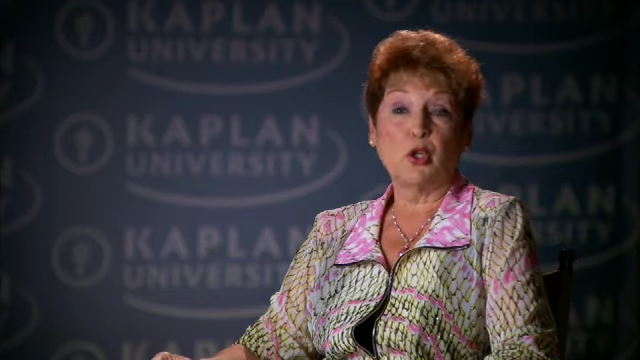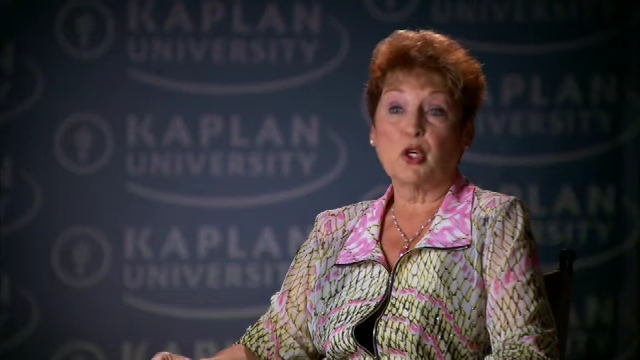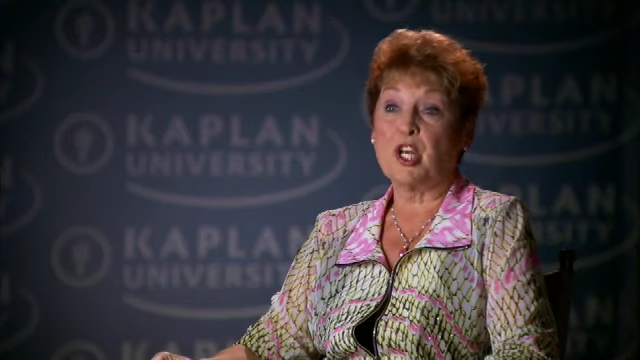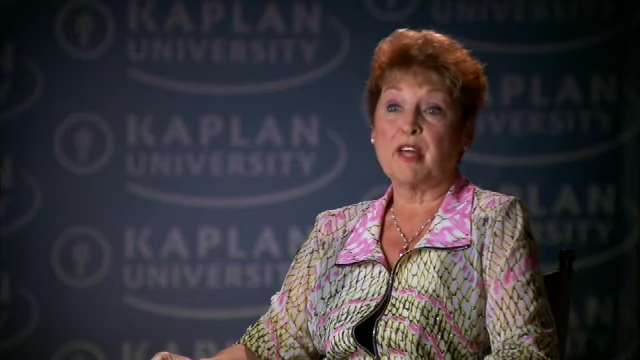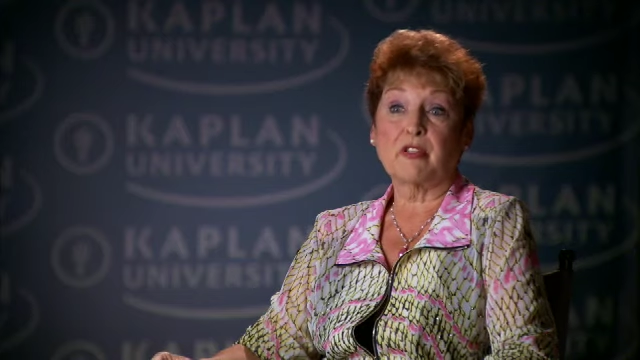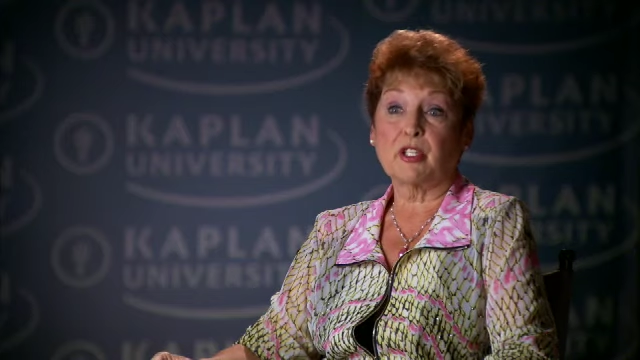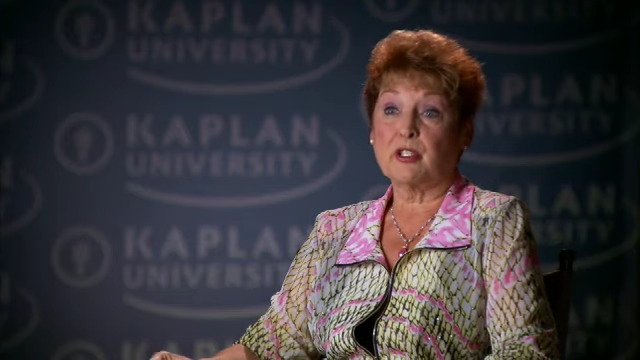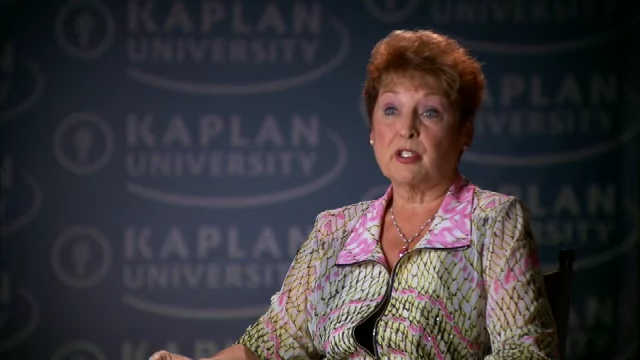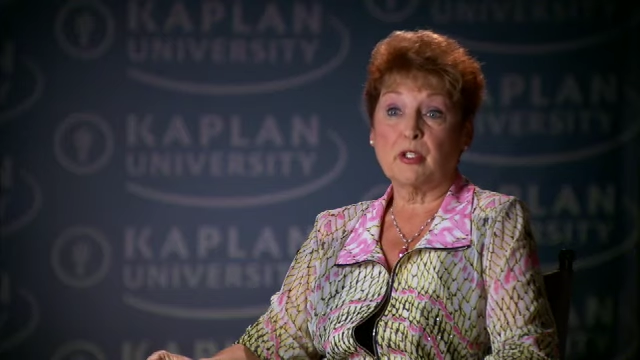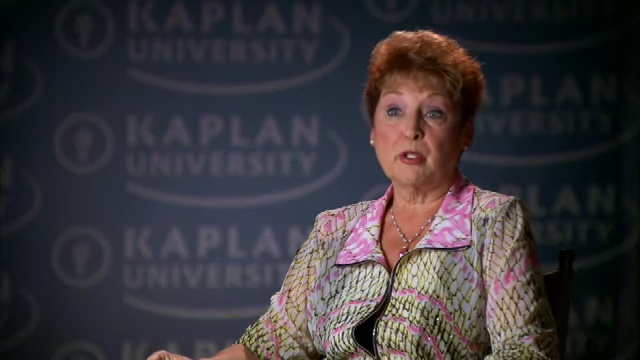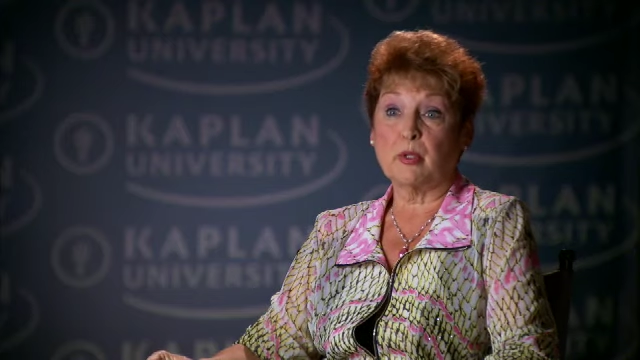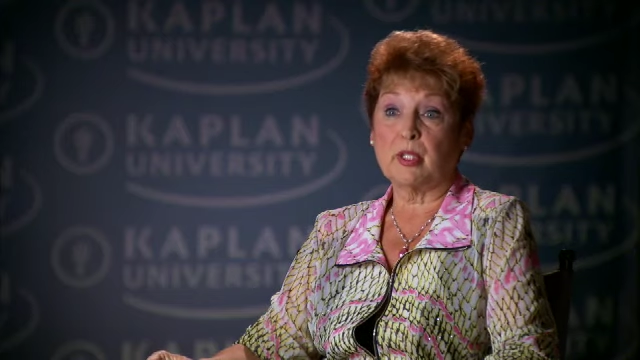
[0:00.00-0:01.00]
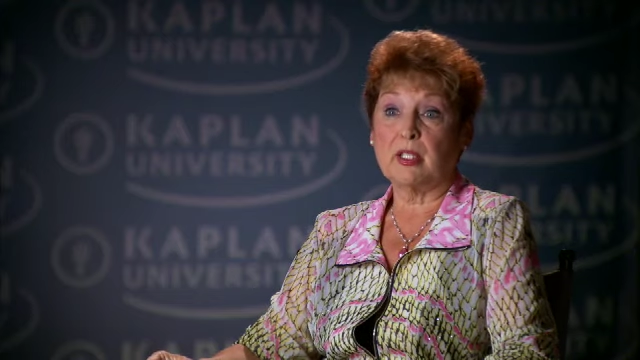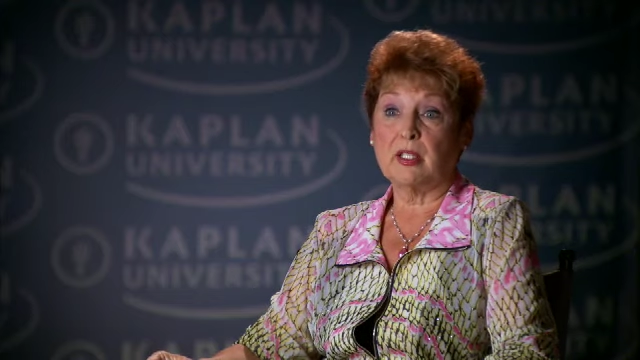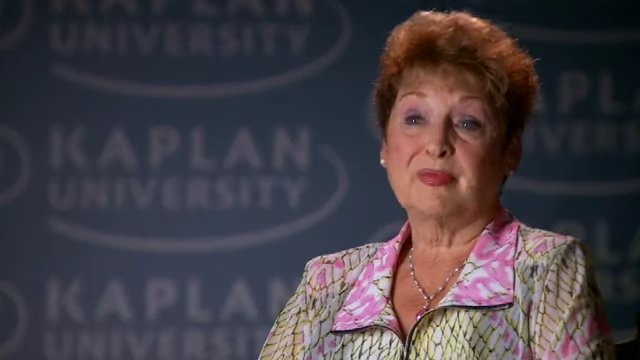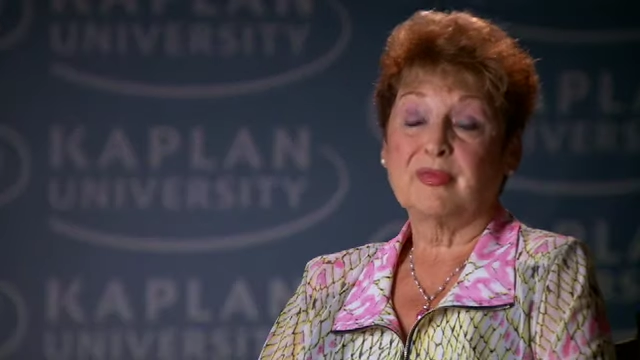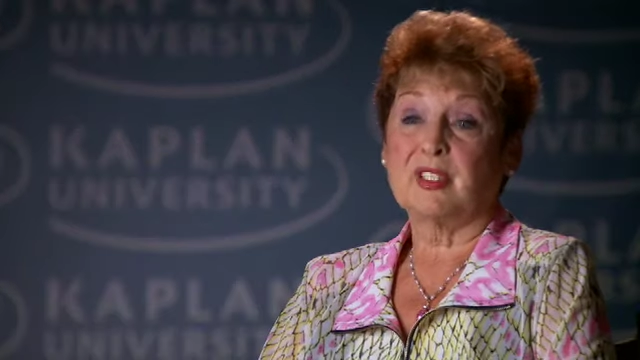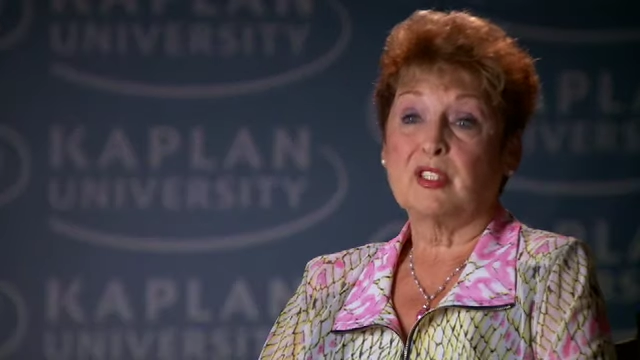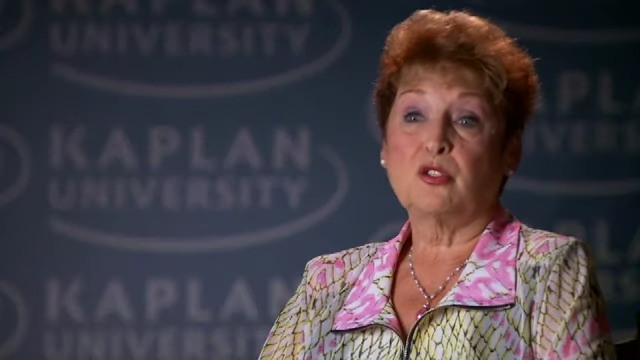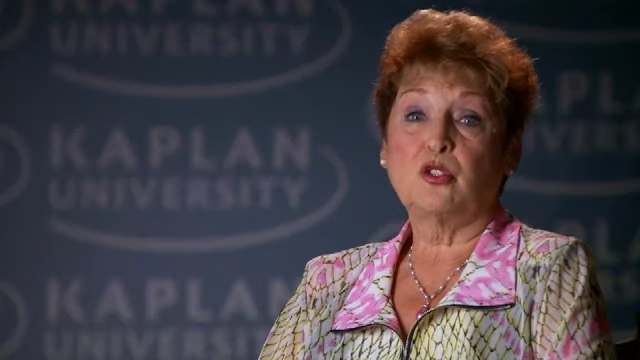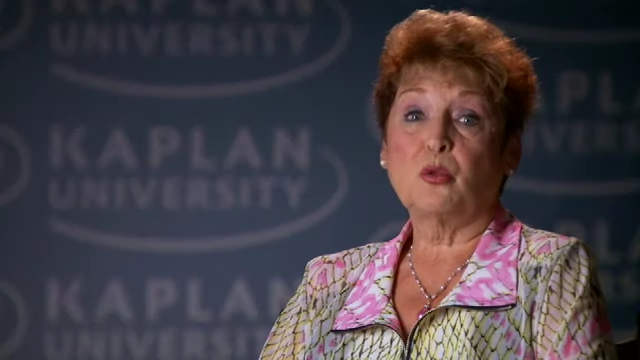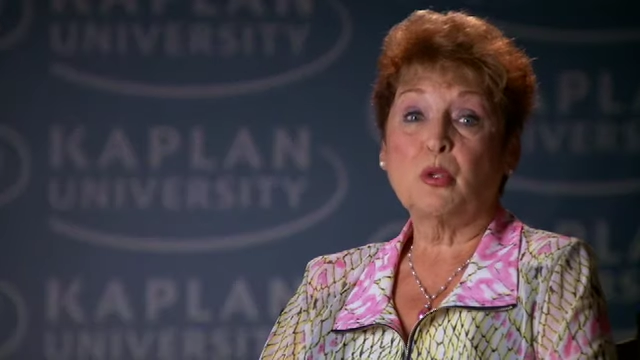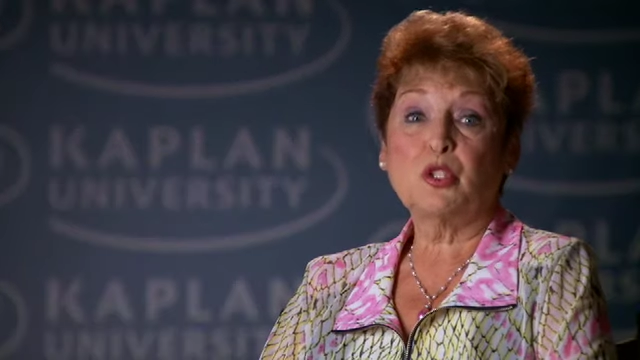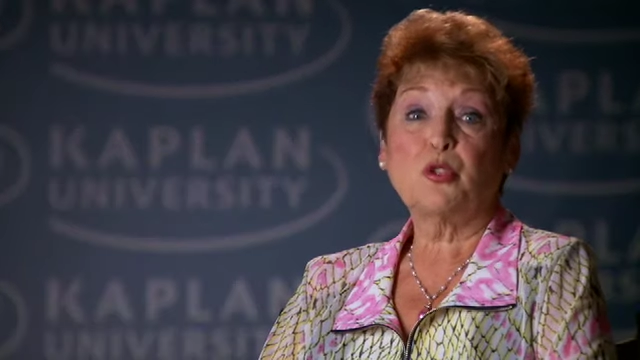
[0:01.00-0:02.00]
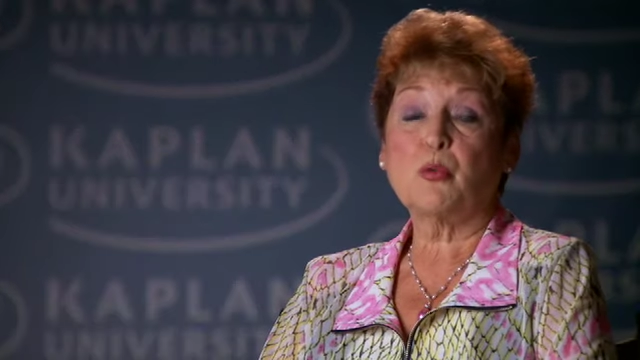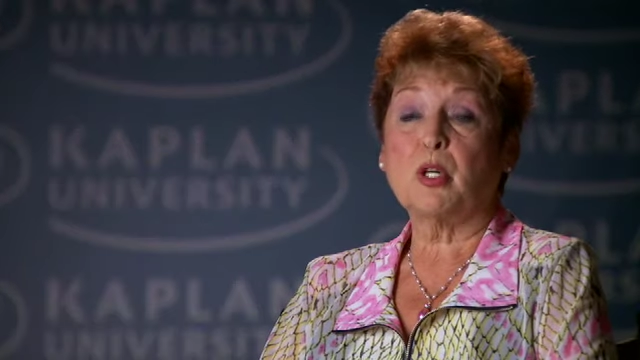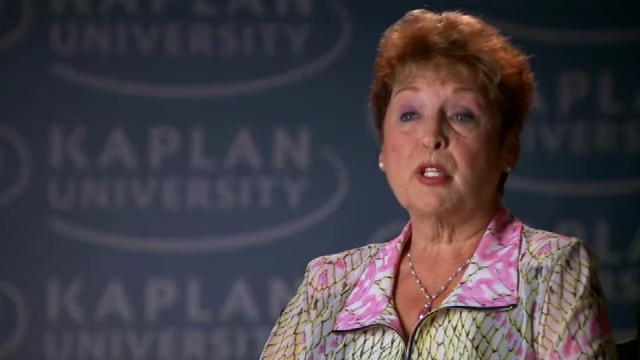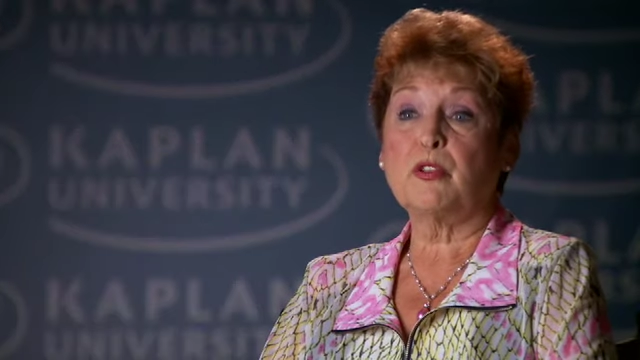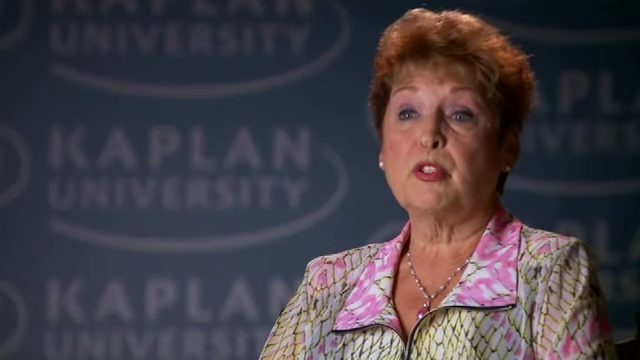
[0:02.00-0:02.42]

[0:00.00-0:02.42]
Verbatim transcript: you're never going to do it. Do what you want